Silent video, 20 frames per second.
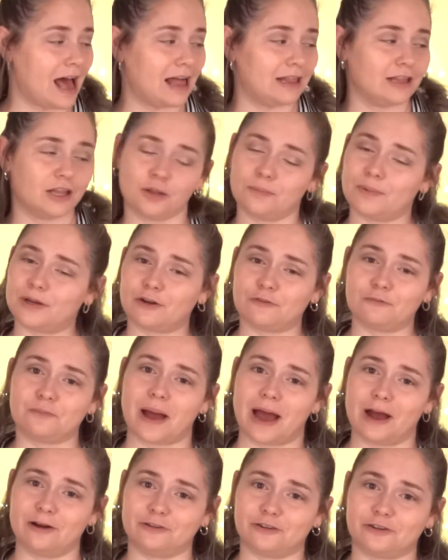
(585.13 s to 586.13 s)
a little bit of
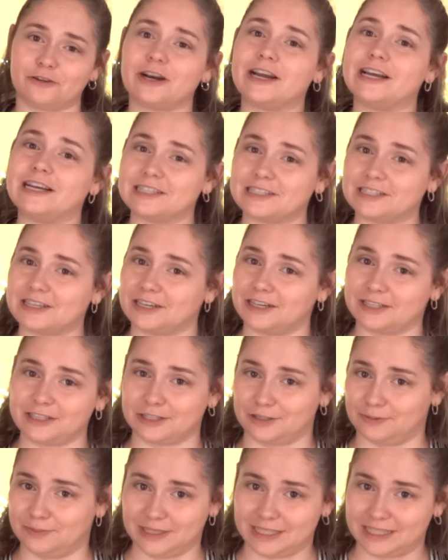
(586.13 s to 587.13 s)
powder is gonna
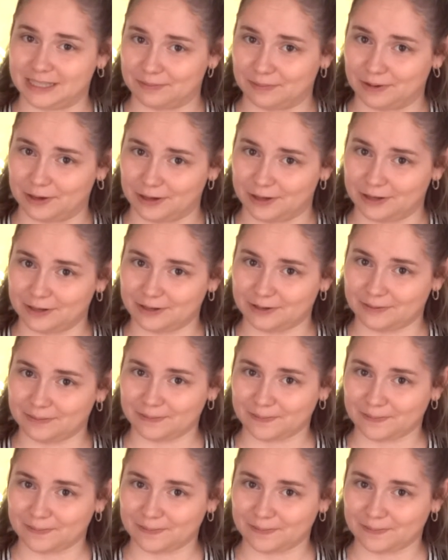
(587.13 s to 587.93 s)
do me some good.